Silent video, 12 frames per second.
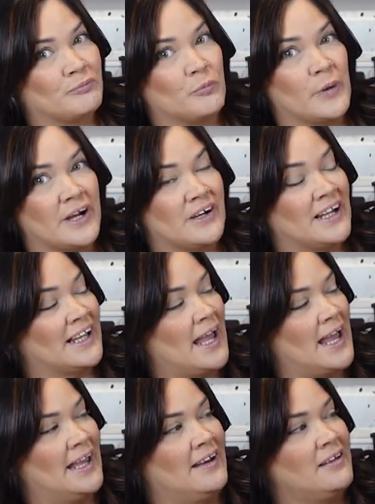where
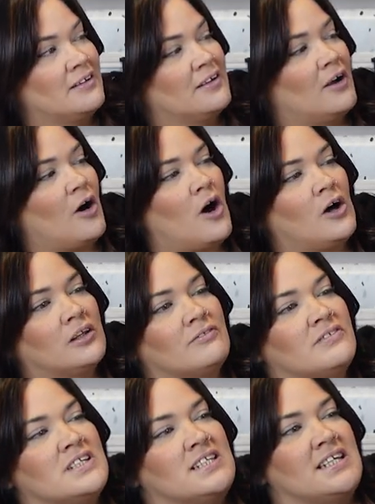again, all
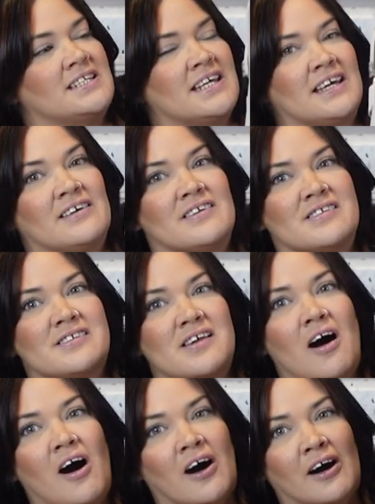of the details
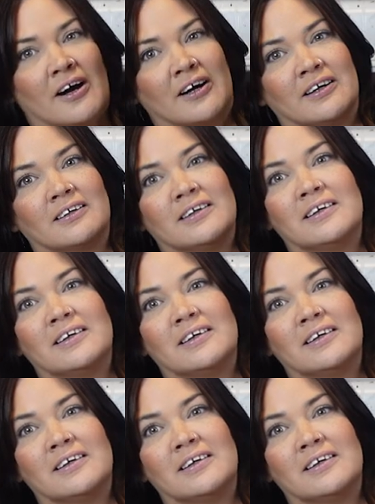are